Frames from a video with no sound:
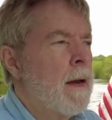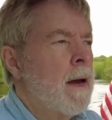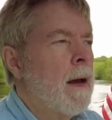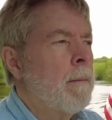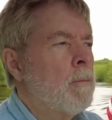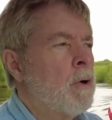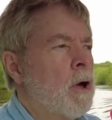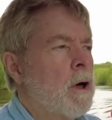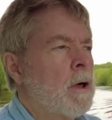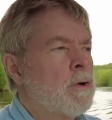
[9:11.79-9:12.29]

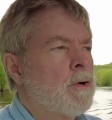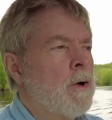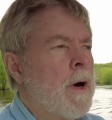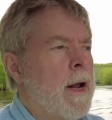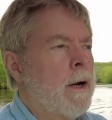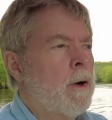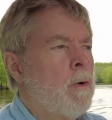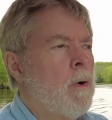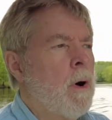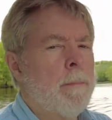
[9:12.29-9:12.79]
I'm going to
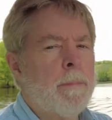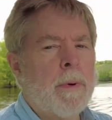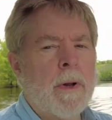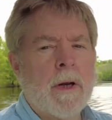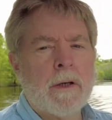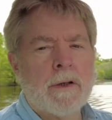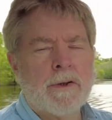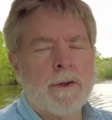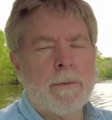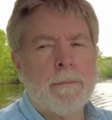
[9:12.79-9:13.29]
try to go up
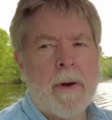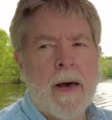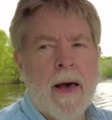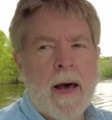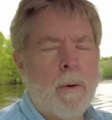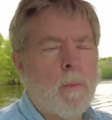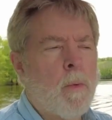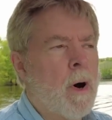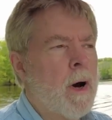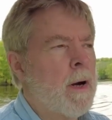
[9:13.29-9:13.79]
into some
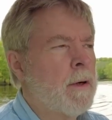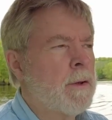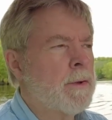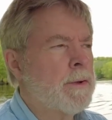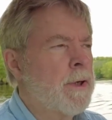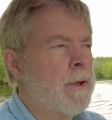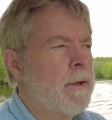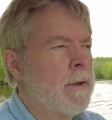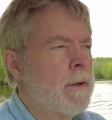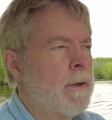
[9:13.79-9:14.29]

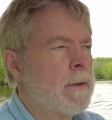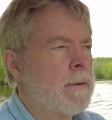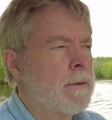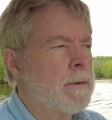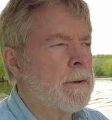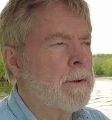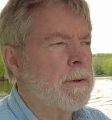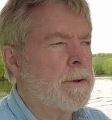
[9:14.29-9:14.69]
backwaters here and